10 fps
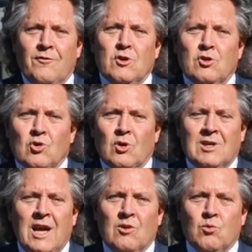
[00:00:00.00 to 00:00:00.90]
few short
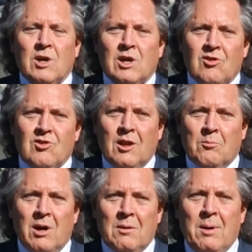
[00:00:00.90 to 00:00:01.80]
days, we're going to
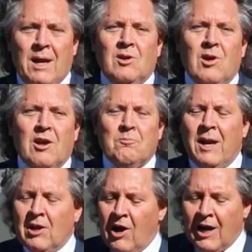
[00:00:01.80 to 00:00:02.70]
celebrate Pentecost.
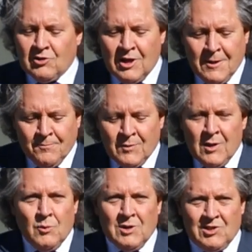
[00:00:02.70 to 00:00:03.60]
Pentecost
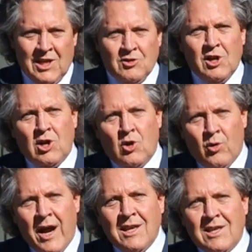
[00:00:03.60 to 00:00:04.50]
was such a
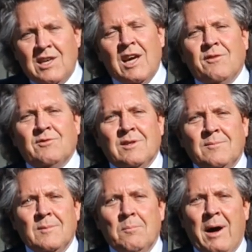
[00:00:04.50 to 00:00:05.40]
great gift
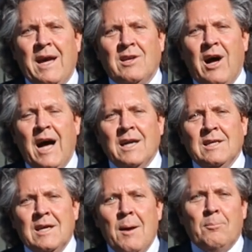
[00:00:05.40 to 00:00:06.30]
by God,
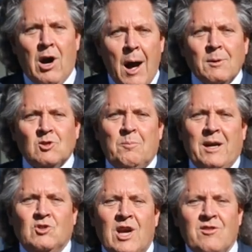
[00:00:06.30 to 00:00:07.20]
promised by
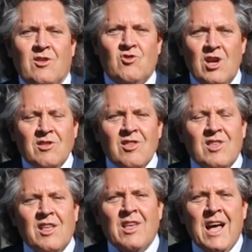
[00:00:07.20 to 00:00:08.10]
Jesus. Jesus
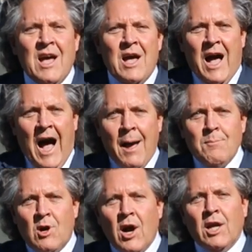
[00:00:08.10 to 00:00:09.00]
says,
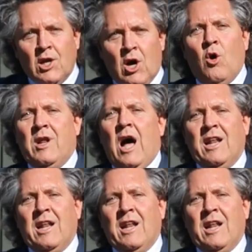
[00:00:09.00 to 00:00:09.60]
I'm going to go now